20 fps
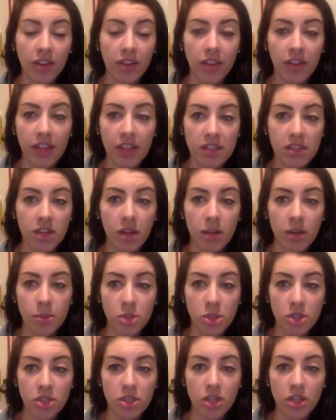And that's an
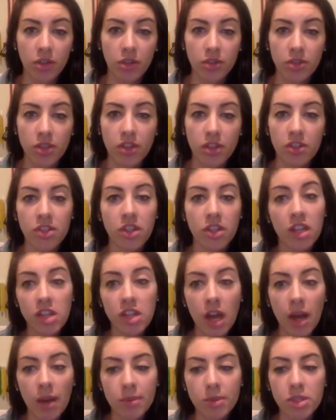option too. So there's lots of
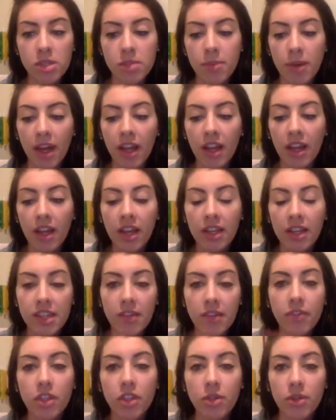options, but
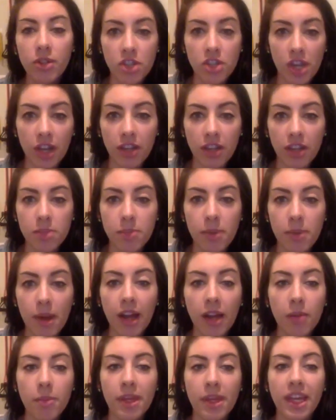definitely do a challenge
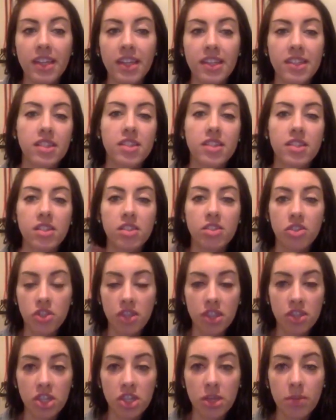pack because it's
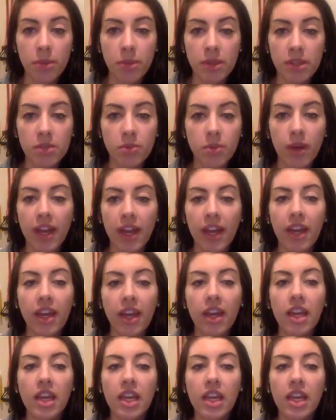the cheapest way,